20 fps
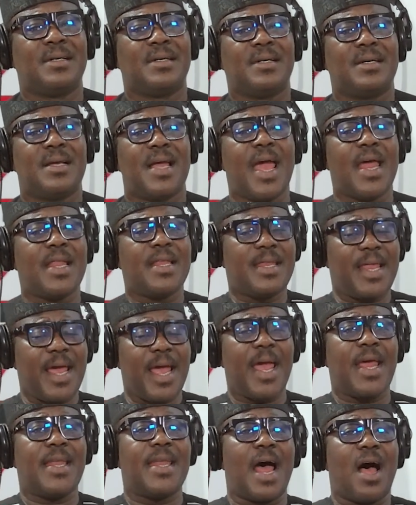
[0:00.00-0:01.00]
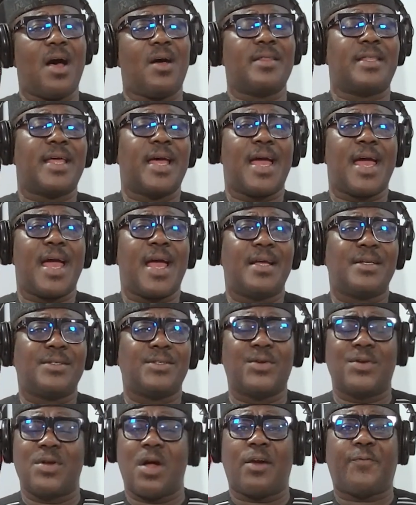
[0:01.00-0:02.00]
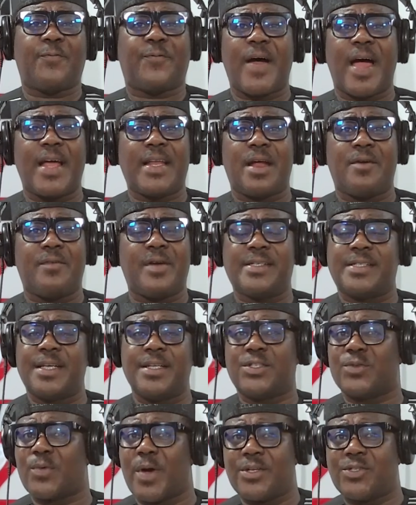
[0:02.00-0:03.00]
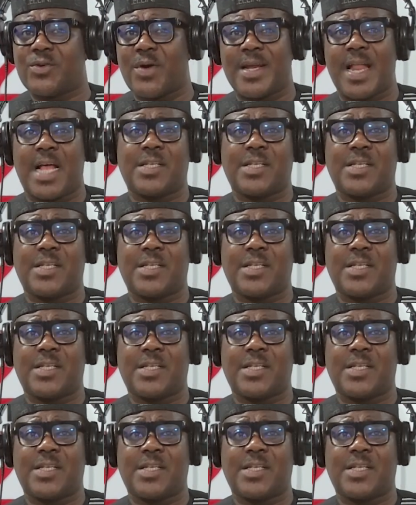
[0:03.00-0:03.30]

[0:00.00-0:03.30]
And they down there do not find a reason to enjoy.